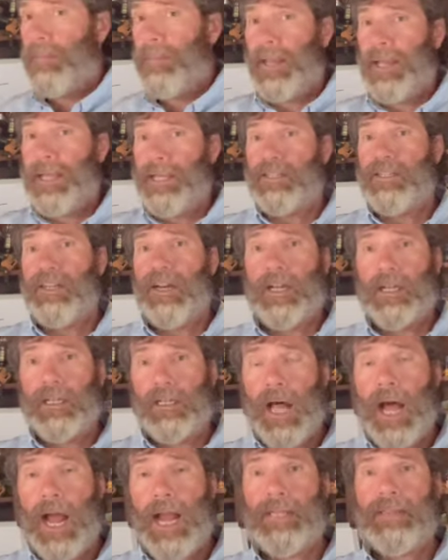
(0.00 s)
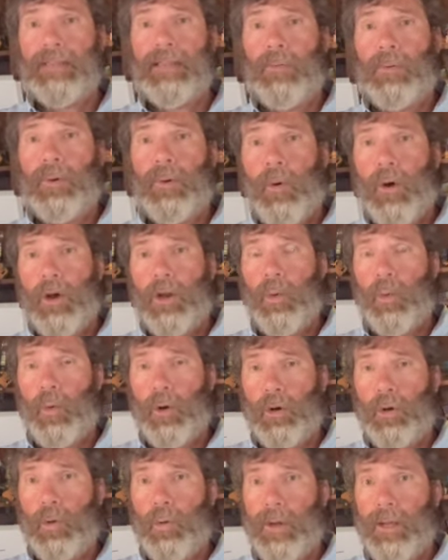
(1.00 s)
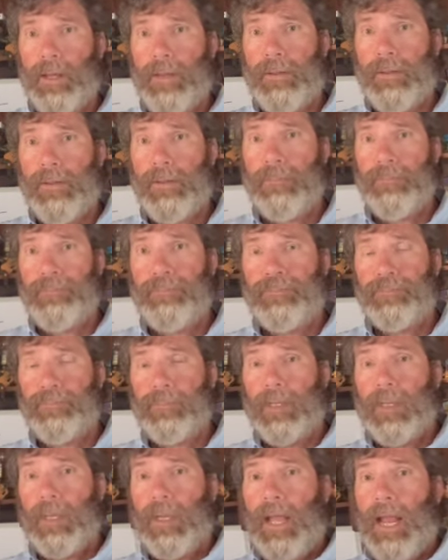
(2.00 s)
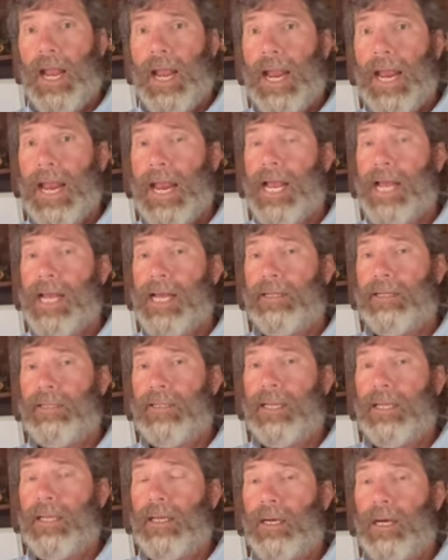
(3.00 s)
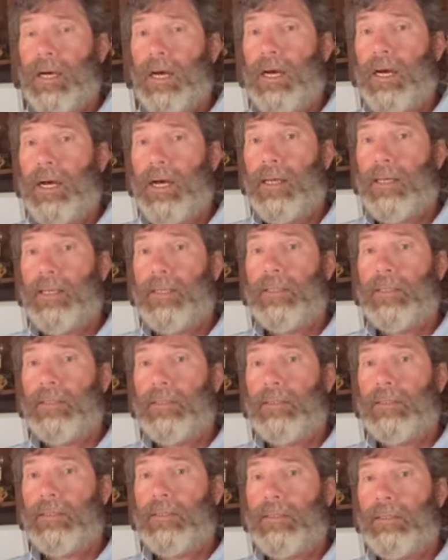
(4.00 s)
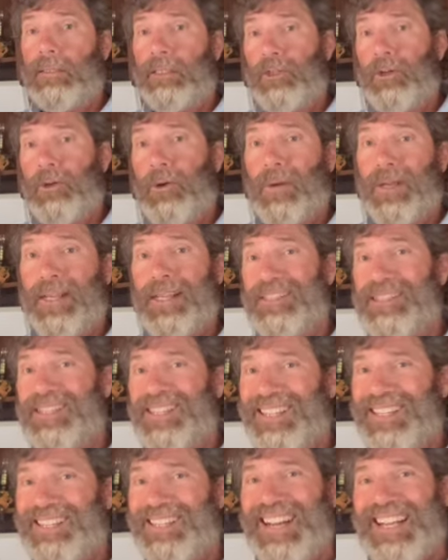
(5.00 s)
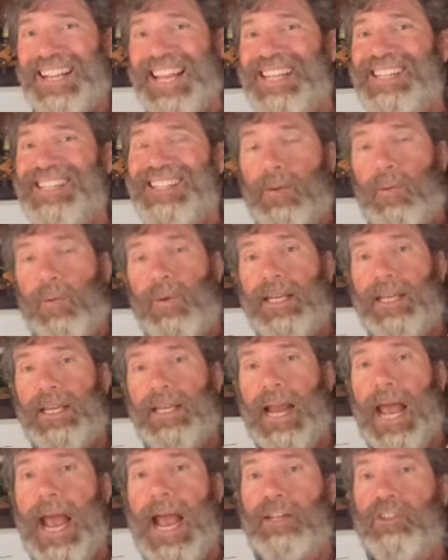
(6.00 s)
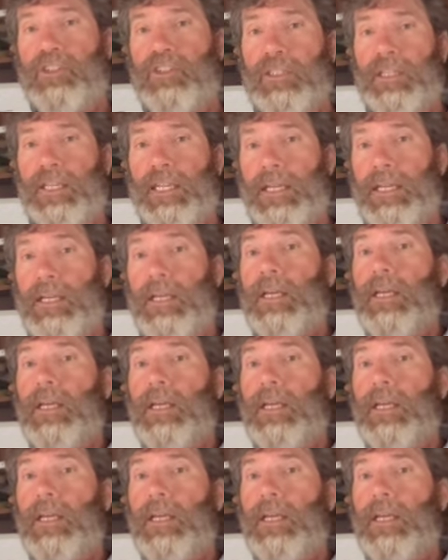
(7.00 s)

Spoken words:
Is it a client that we want to work with? And, is it a case that we can actually